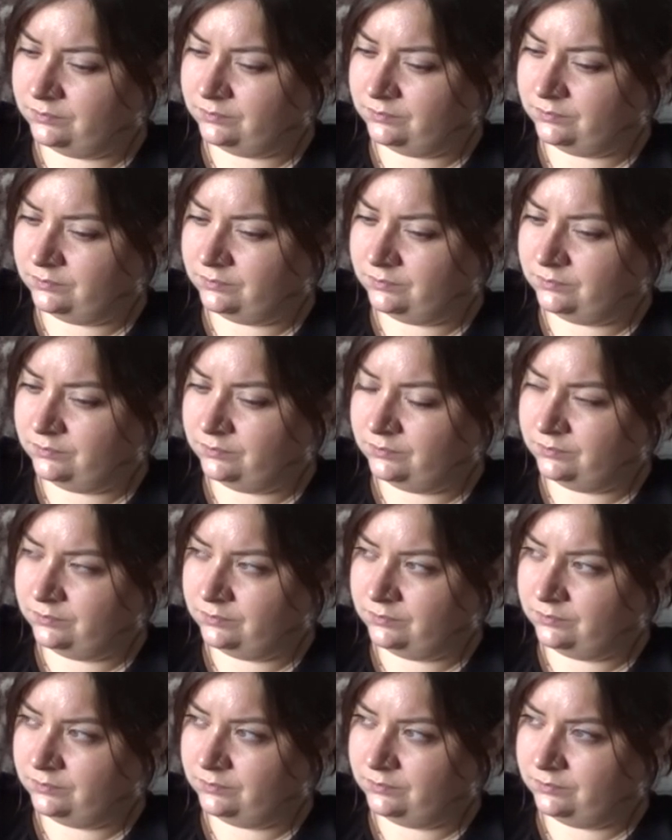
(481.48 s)

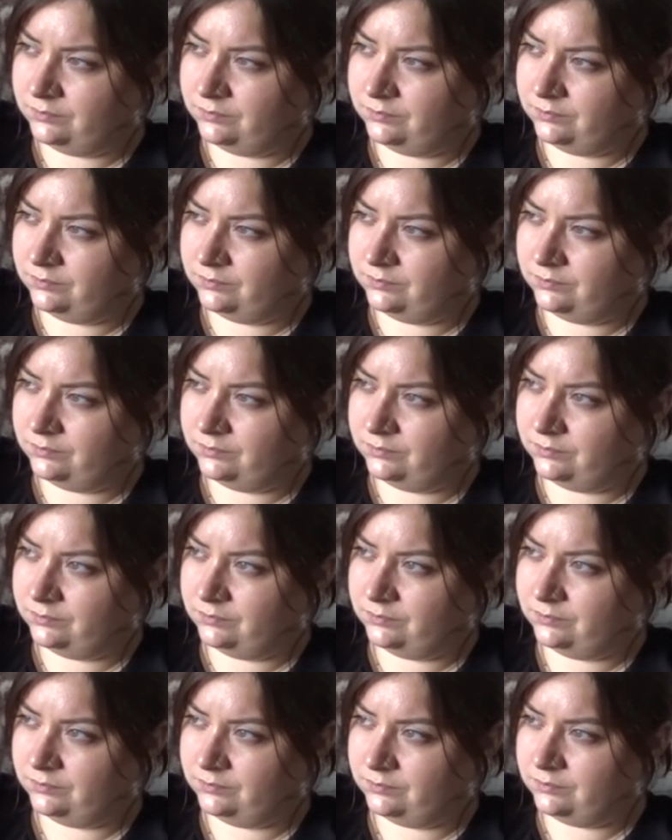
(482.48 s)

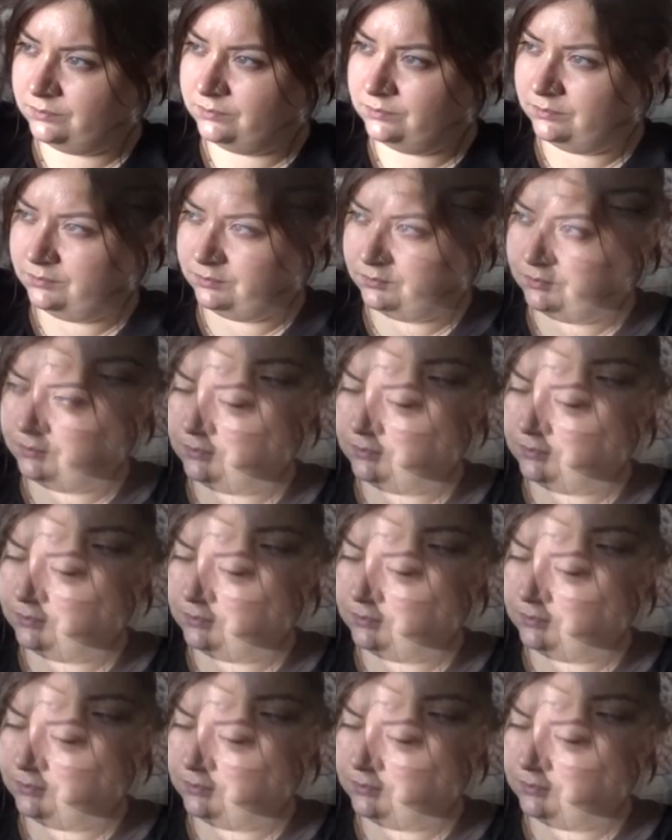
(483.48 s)
(silent)